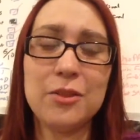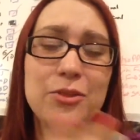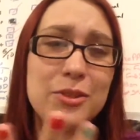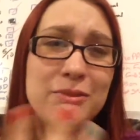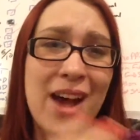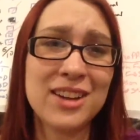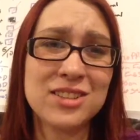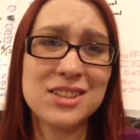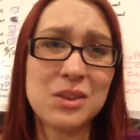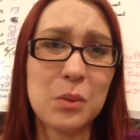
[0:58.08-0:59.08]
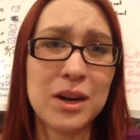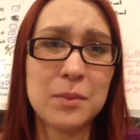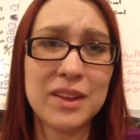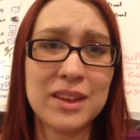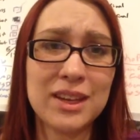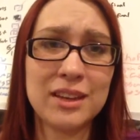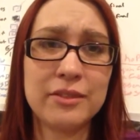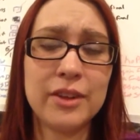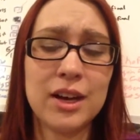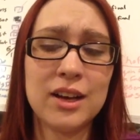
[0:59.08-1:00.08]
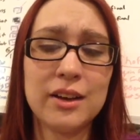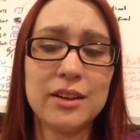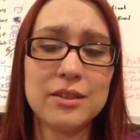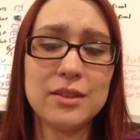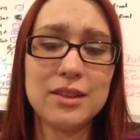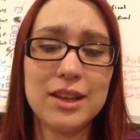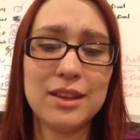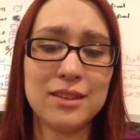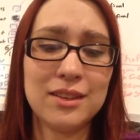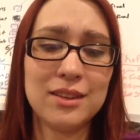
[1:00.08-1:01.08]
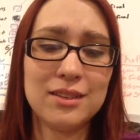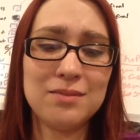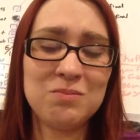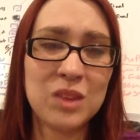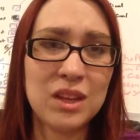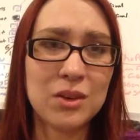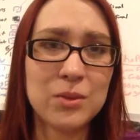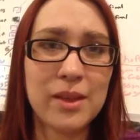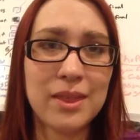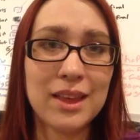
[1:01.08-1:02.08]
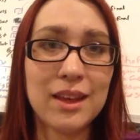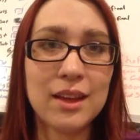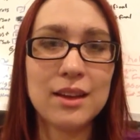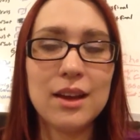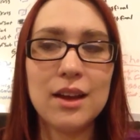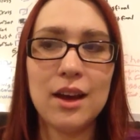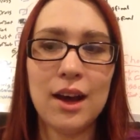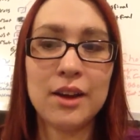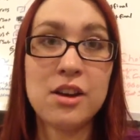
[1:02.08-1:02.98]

For fashion, the wearability of, is it, something that a